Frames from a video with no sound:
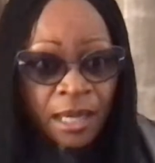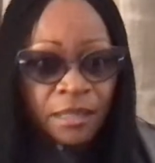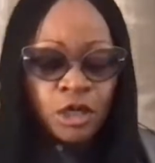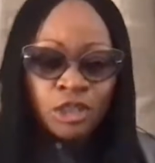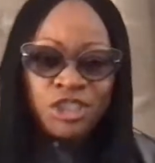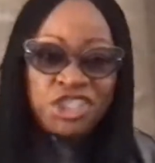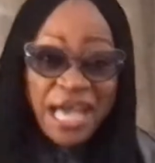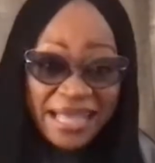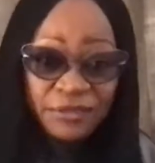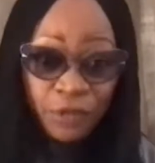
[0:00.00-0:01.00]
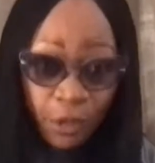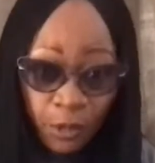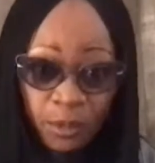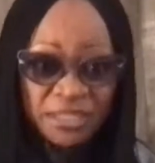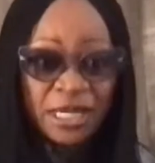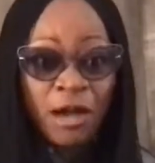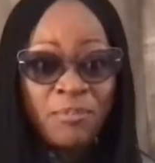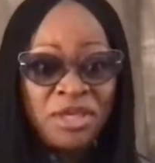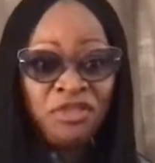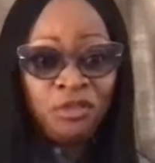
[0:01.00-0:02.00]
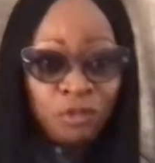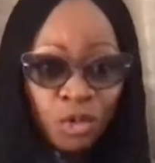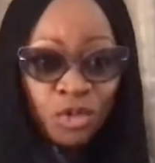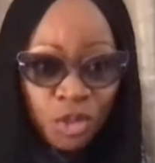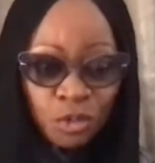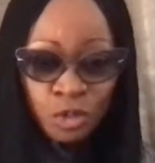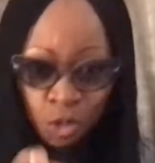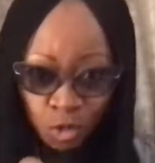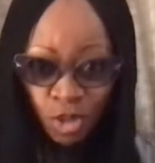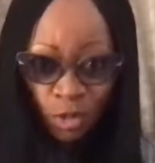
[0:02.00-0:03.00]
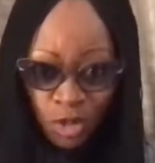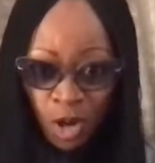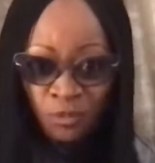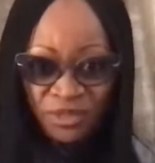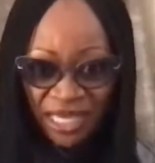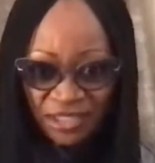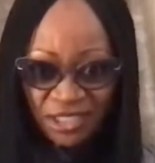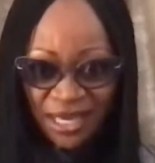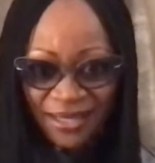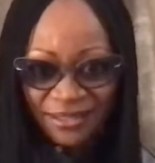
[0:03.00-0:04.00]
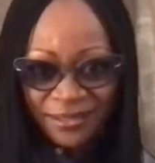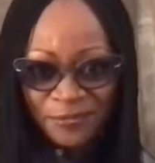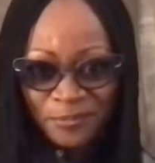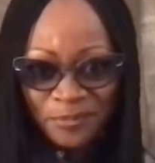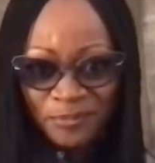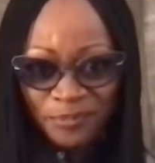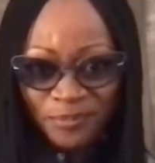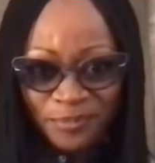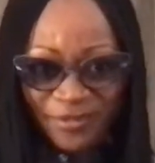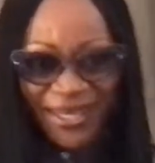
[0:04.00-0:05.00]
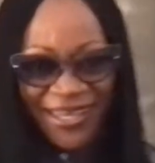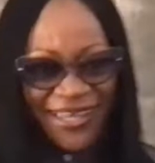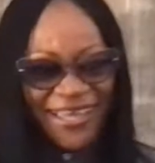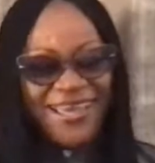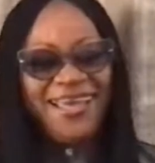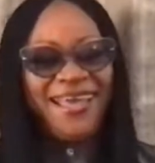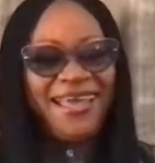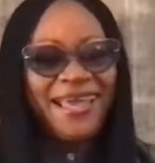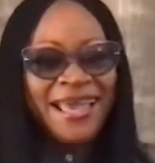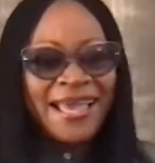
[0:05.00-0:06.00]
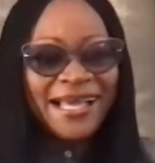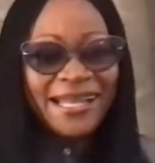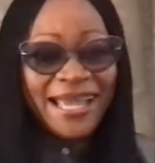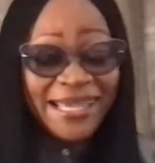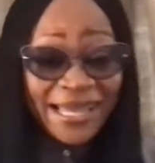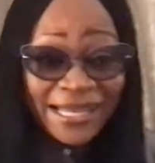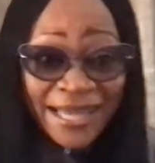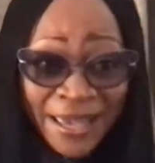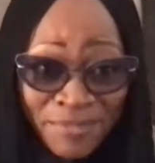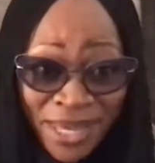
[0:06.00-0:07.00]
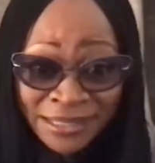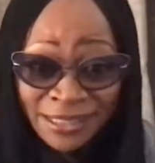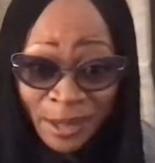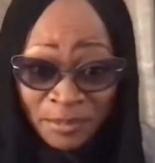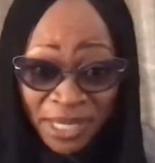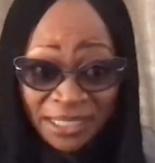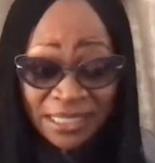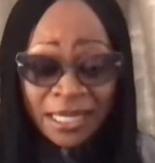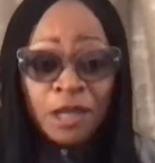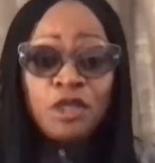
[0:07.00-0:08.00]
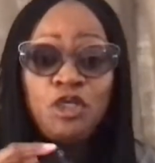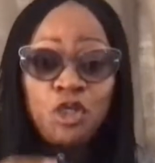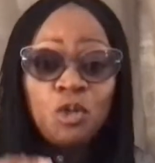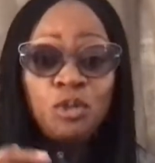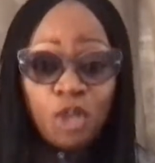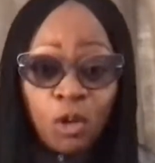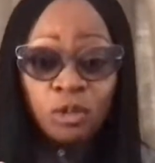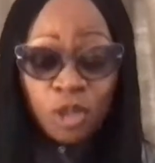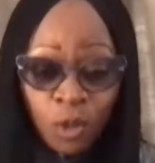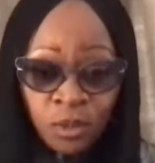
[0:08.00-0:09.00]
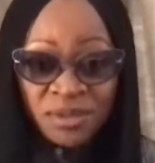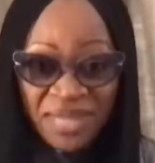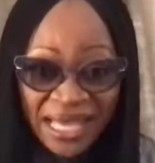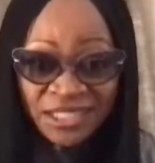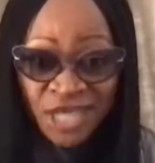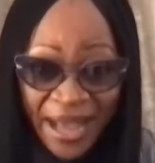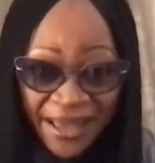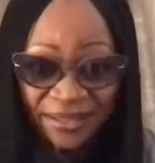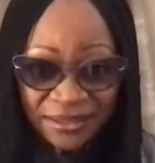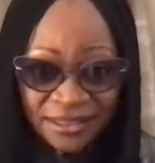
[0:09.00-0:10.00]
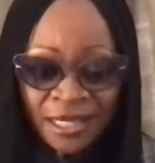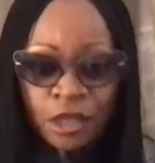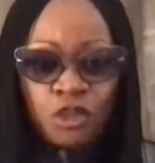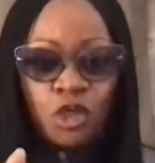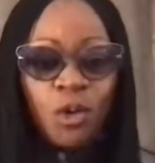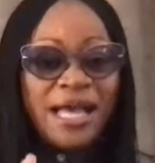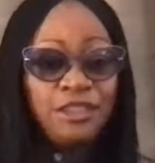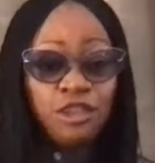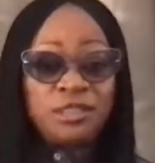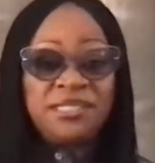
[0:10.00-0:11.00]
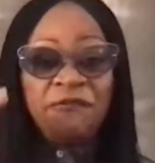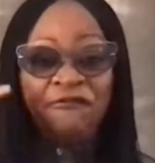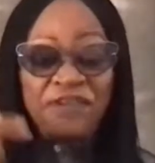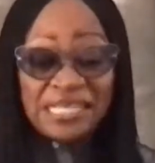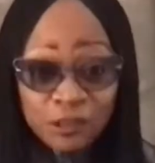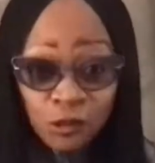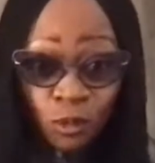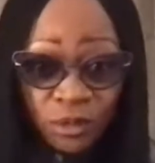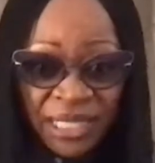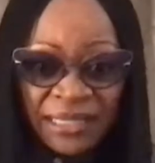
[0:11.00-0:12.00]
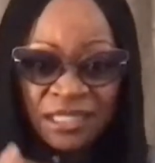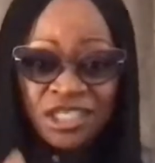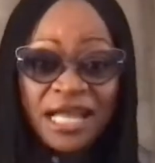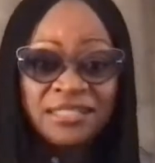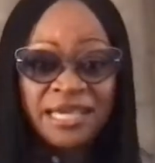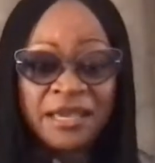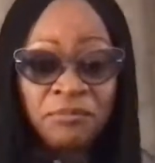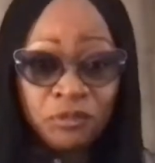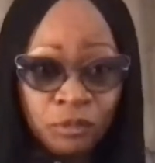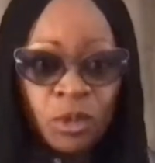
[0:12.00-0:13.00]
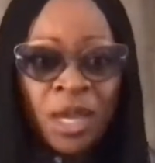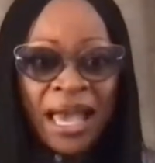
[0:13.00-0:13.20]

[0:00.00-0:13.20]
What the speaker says: Your child, though, is coming through you. You don't own that child. Can I get an amen, somebody? You don't own that child. You are just the vessel that the child came through.